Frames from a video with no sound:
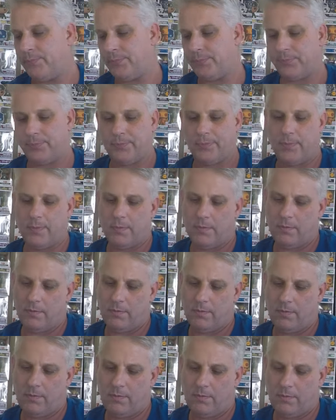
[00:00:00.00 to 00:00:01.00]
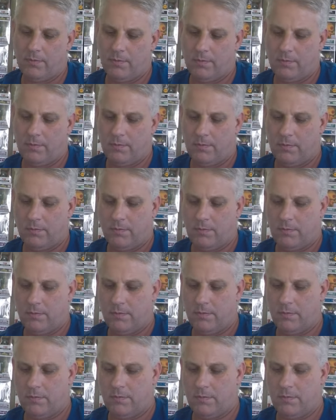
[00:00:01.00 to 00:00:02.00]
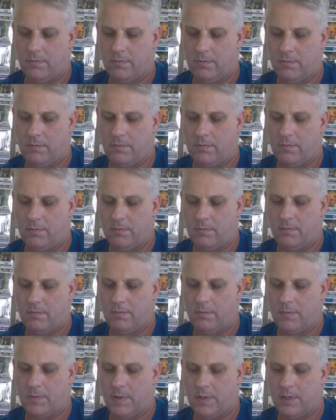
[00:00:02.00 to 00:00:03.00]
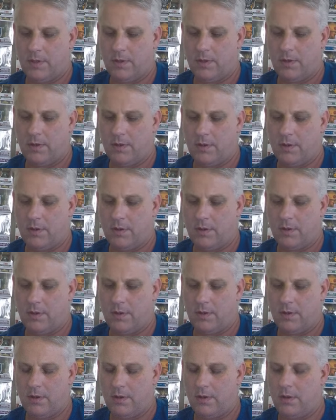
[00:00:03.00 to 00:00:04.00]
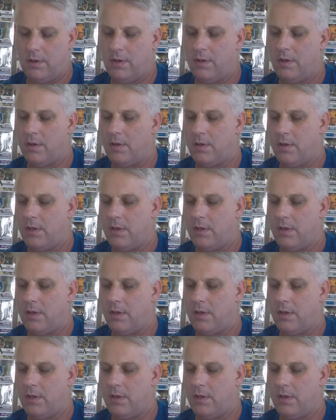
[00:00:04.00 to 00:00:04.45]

Nobody speaks.